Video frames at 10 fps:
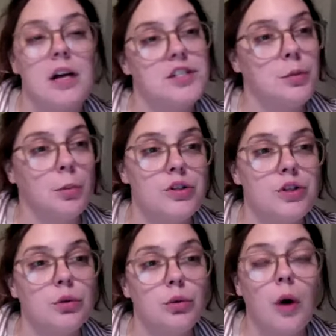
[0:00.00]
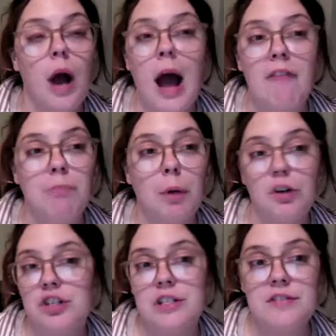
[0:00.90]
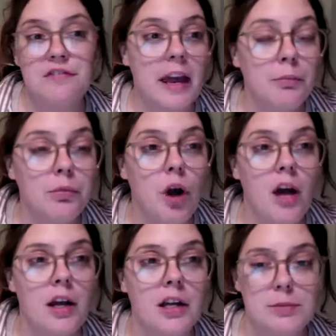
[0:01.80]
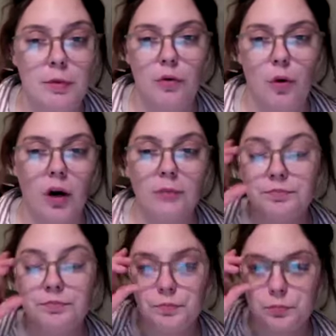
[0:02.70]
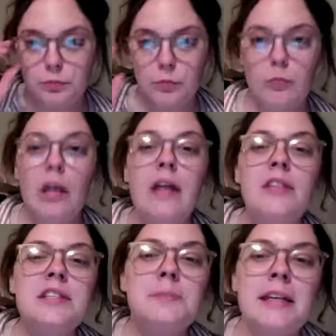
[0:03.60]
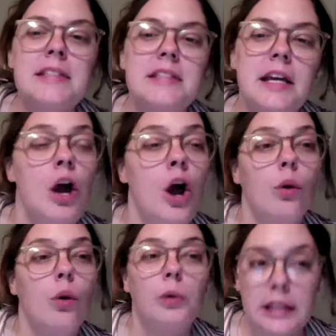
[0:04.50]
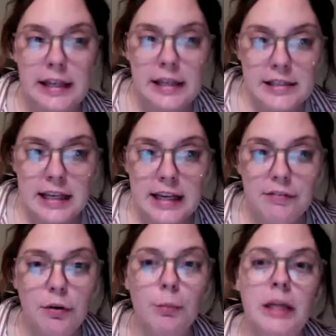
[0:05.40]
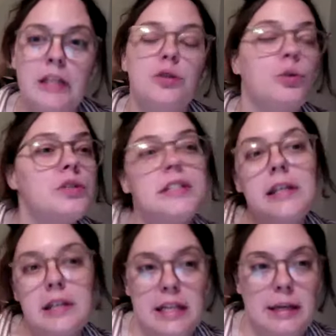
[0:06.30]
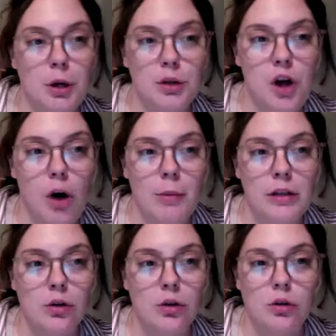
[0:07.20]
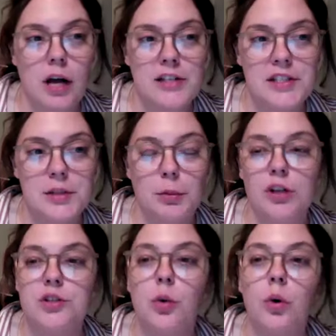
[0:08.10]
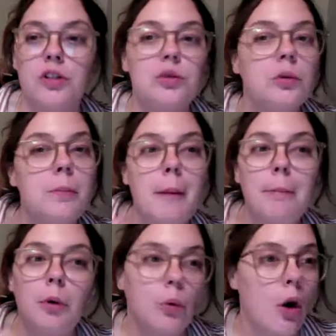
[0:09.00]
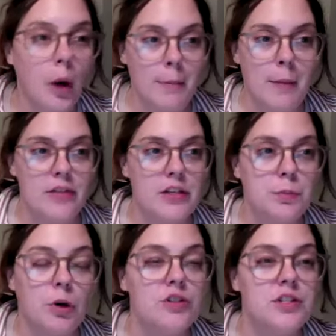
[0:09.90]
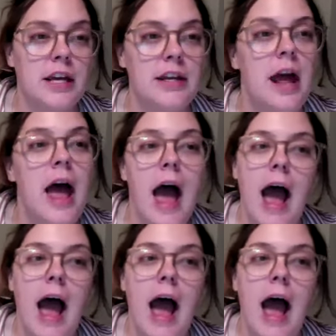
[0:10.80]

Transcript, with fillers: I have customers who have purchased fan products before. And this makes it really easy for me to send an email to all my local customers or to remember, oh, I met this person